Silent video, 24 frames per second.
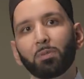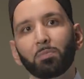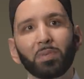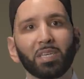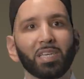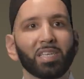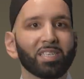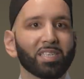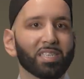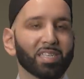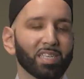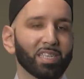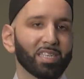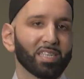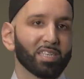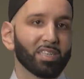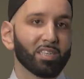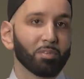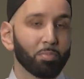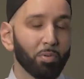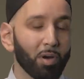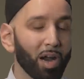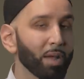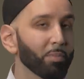it means is,
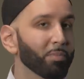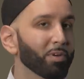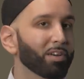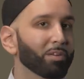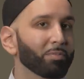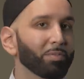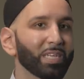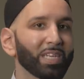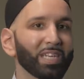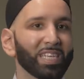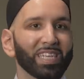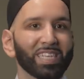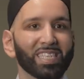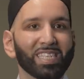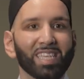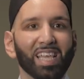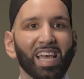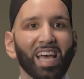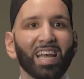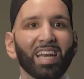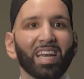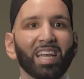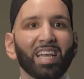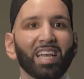the primary meaning is
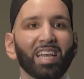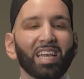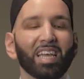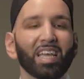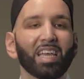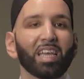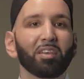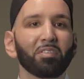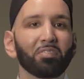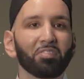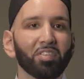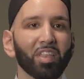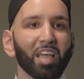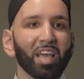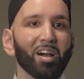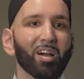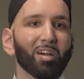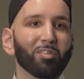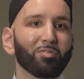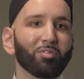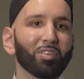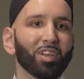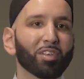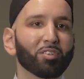that if they
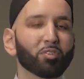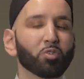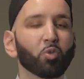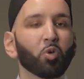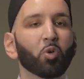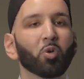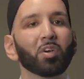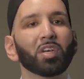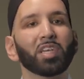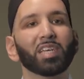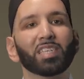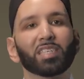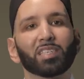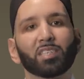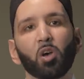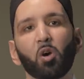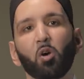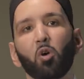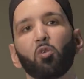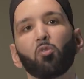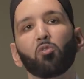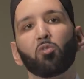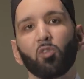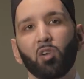are victorious
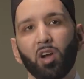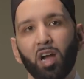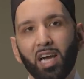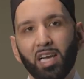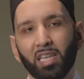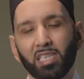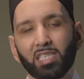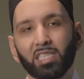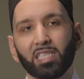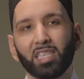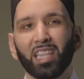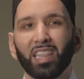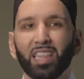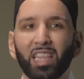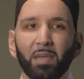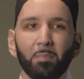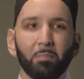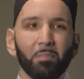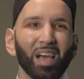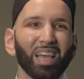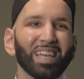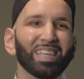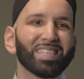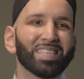over us, then they
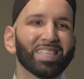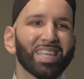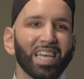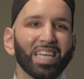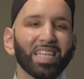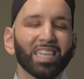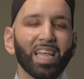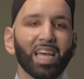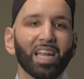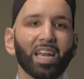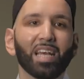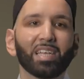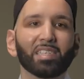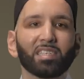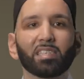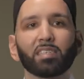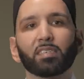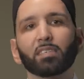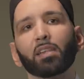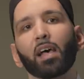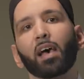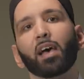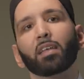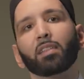might take that as a
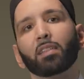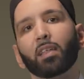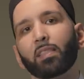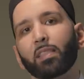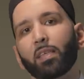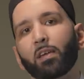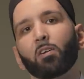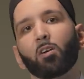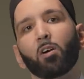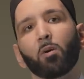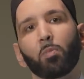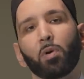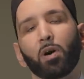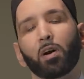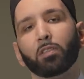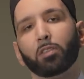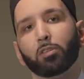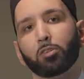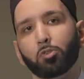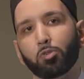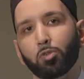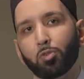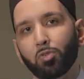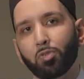sign that they are upon
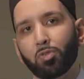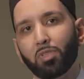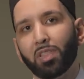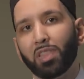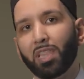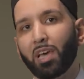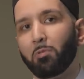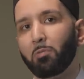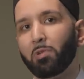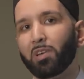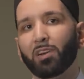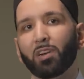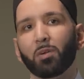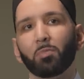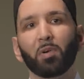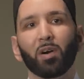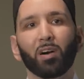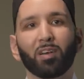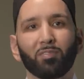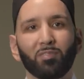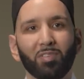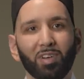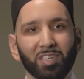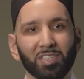the truth and that we are
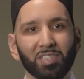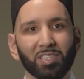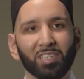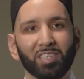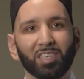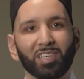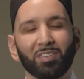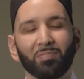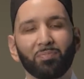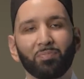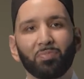upon falsehood.